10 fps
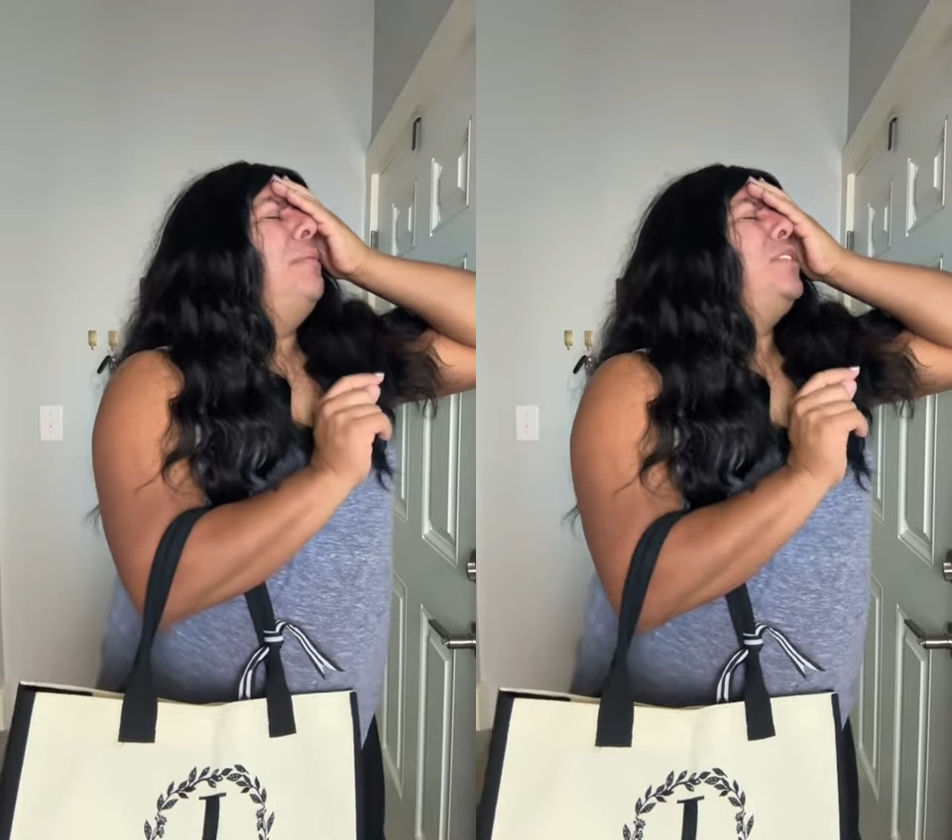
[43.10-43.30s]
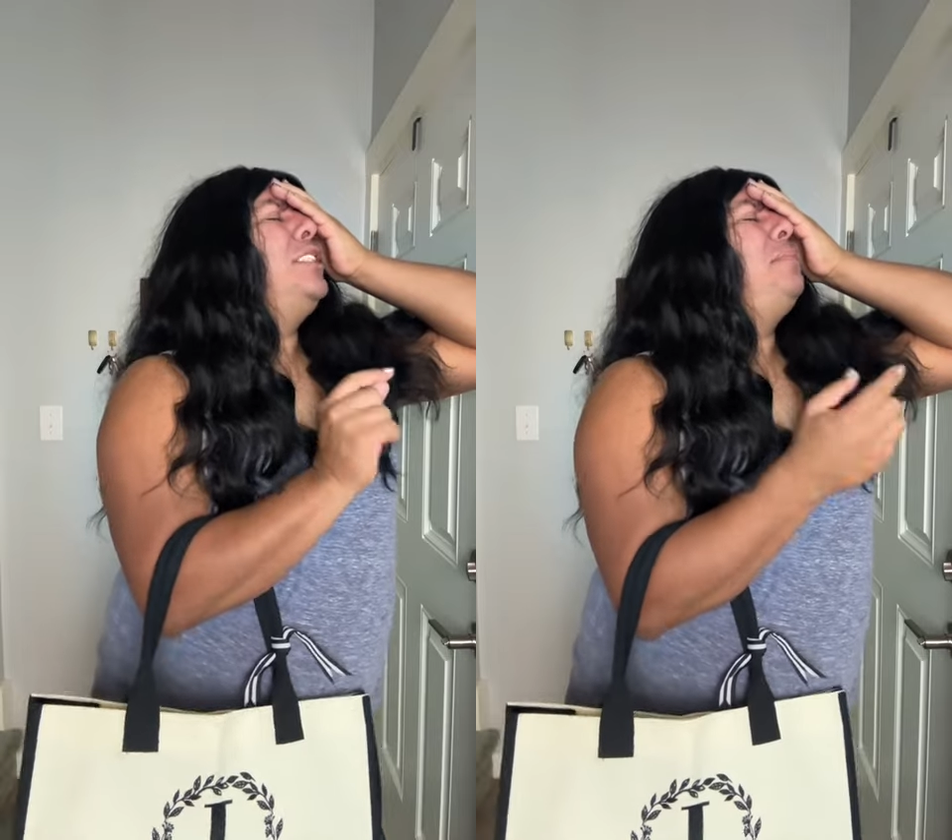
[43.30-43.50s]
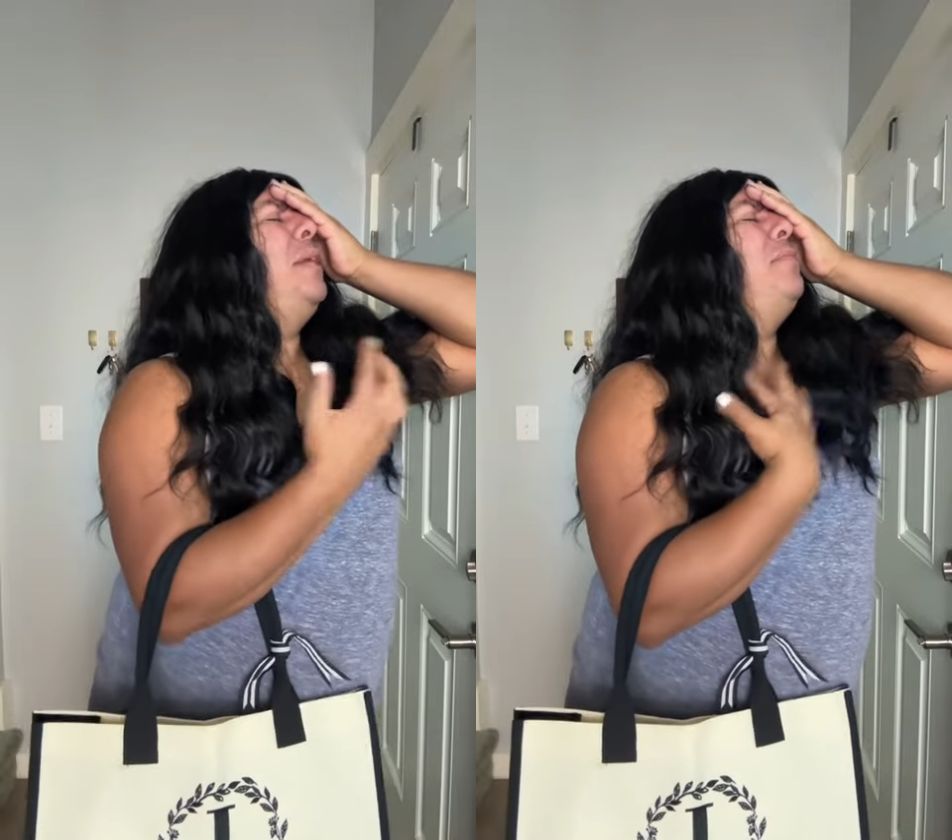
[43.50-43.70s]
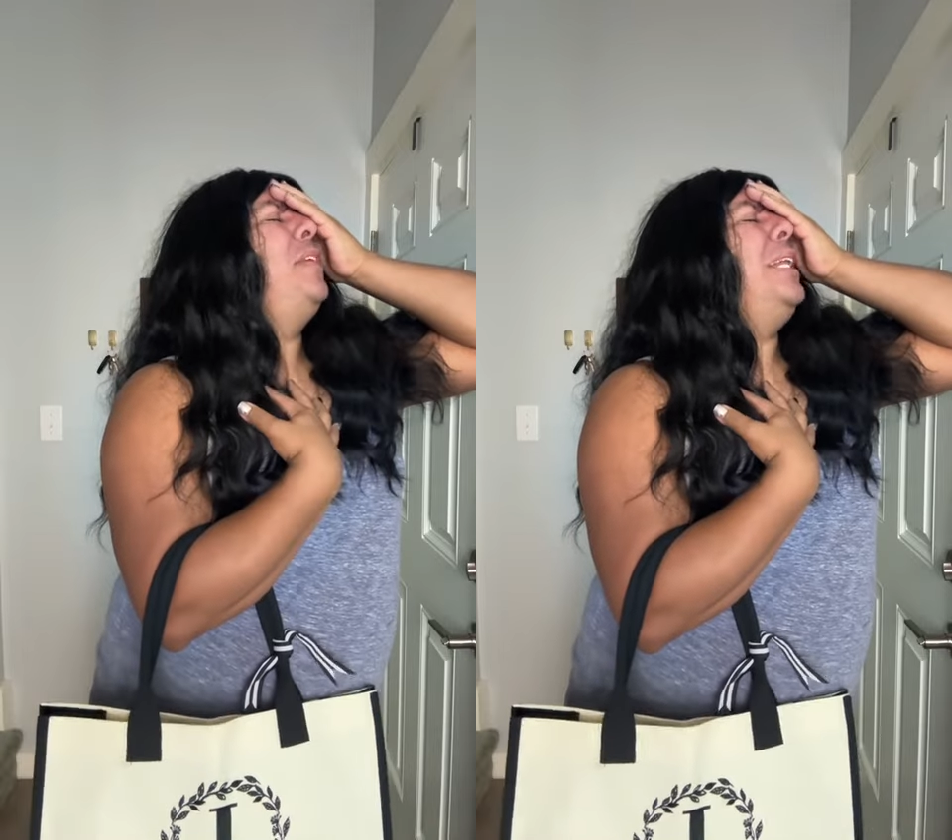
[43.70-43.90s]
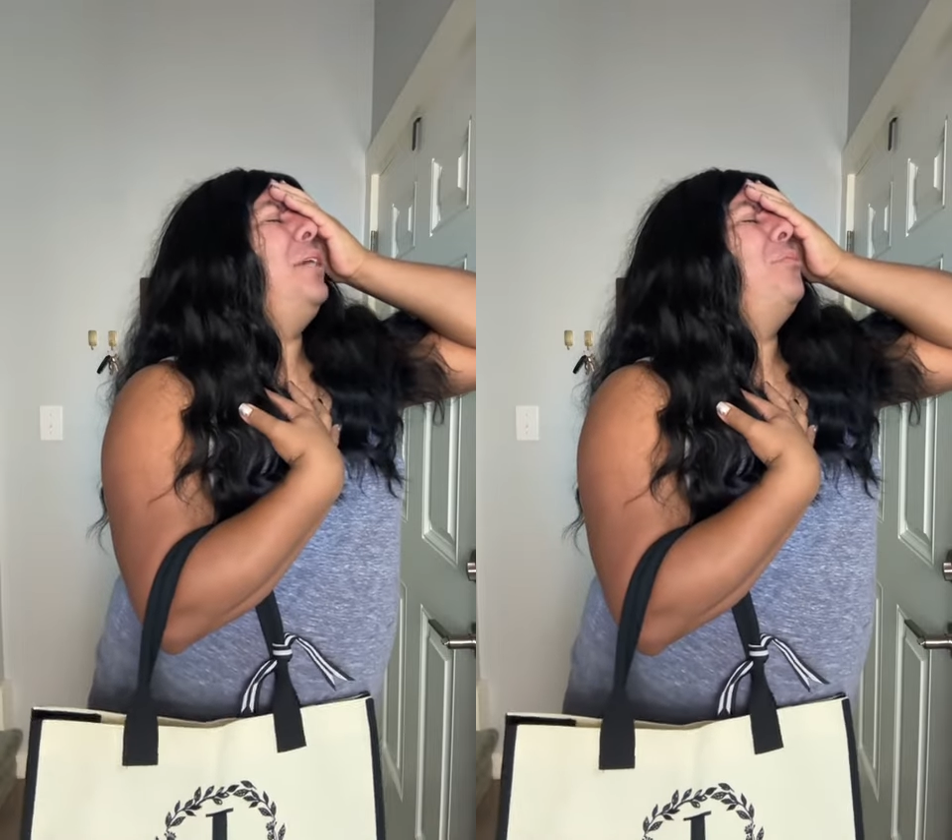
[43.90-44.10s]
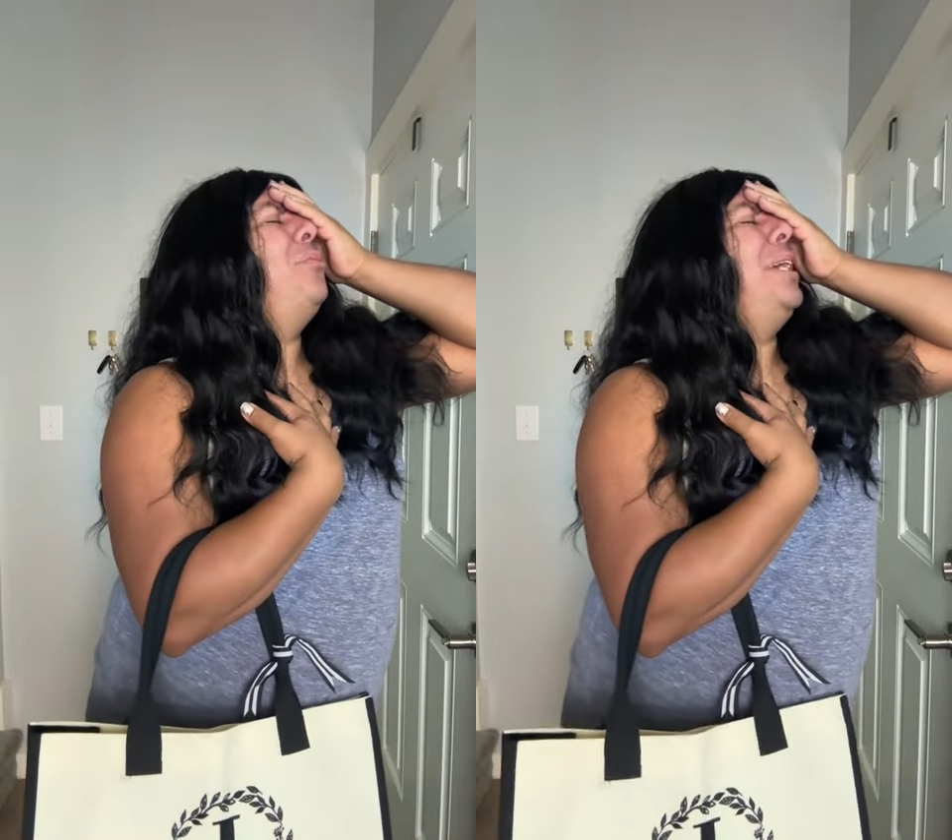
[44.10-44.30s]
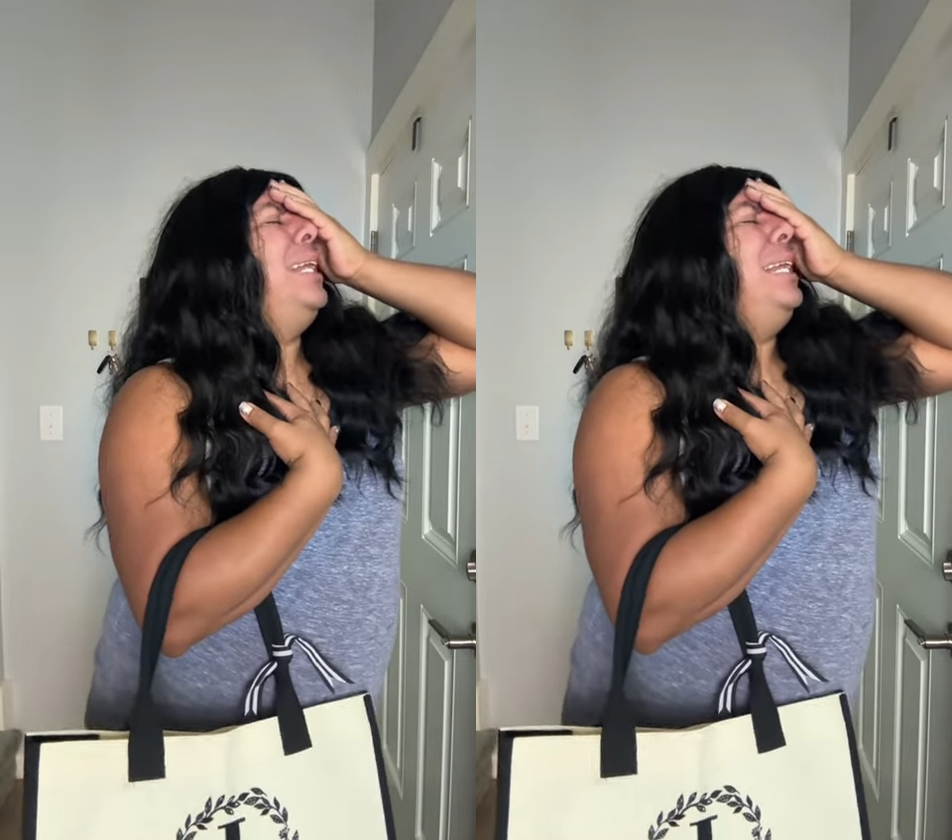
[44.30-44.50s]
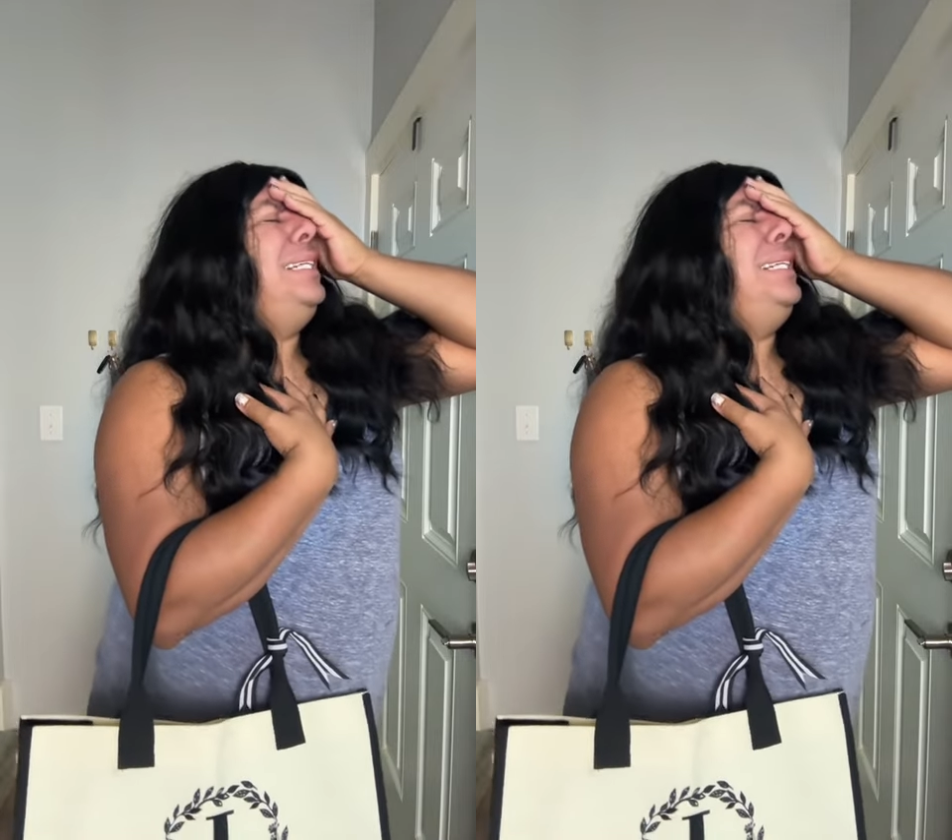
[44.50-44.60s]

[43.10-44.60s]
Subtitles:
just been feeling really